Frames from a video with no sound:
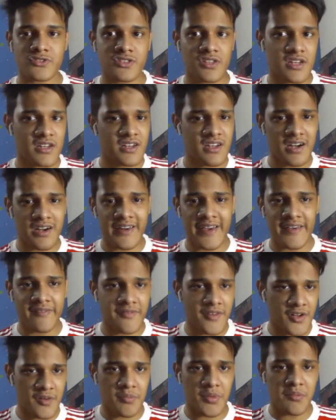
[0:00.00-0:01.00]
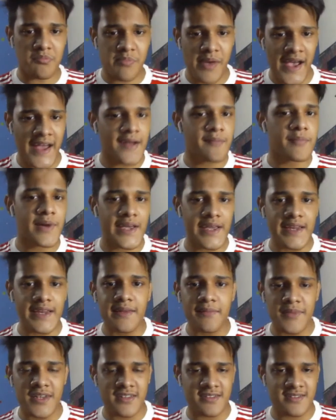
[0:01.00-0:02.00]
United have not been bad by any
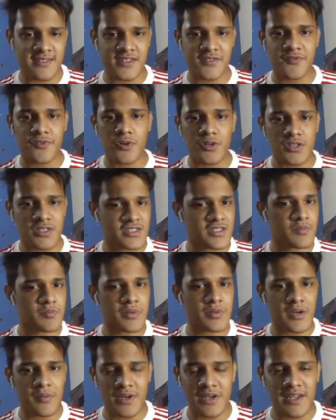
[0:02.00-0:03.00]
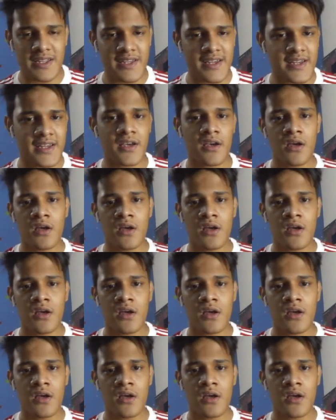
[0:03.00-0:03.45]
means. They're fourth in the Premier League.